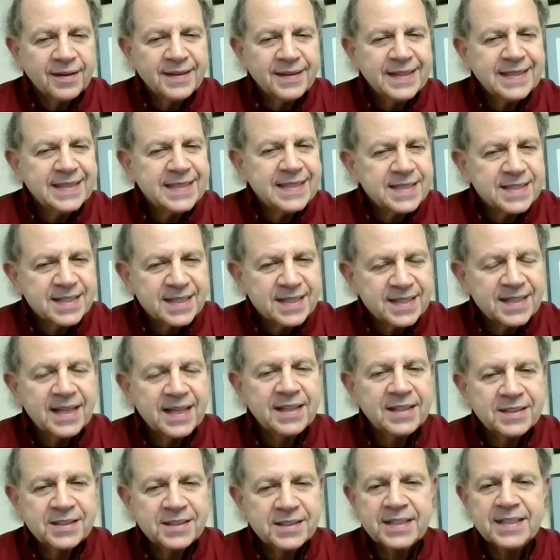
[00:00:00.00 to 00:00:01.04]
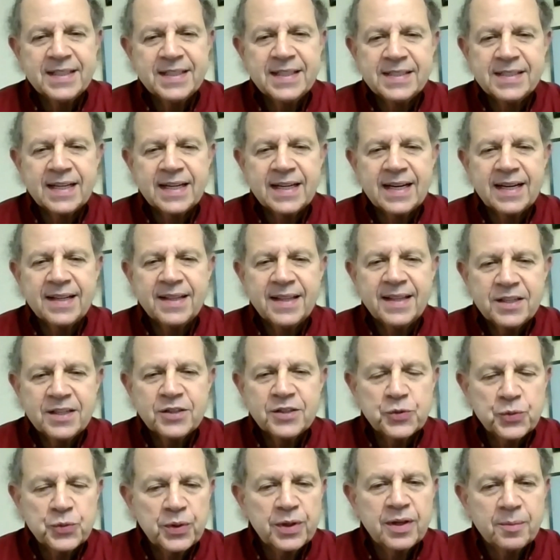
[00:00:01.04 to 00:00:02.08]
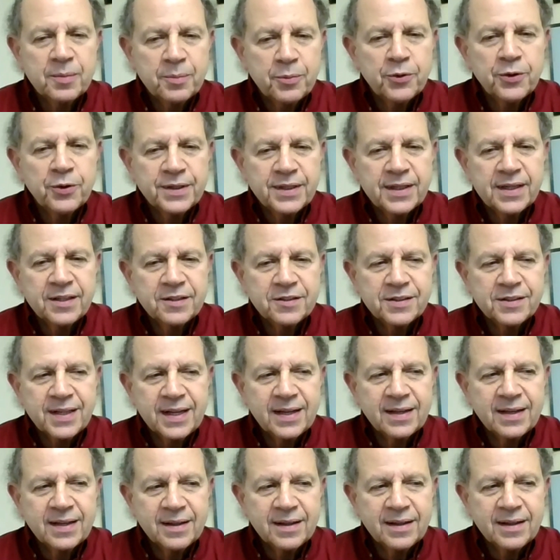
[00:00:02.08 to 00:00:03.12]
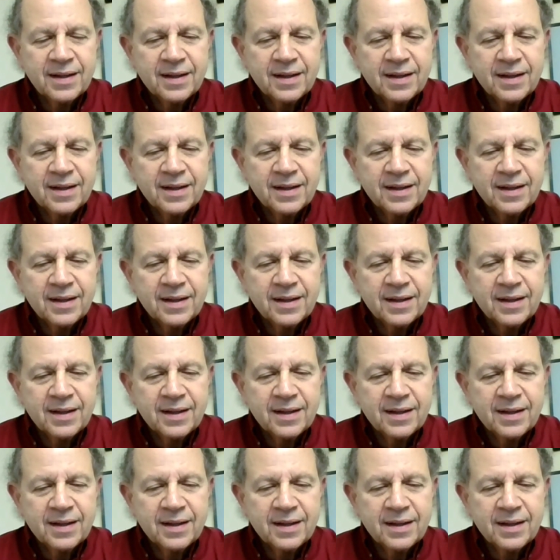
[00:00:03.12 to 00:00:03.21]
this is another statistic I think is really important to understand.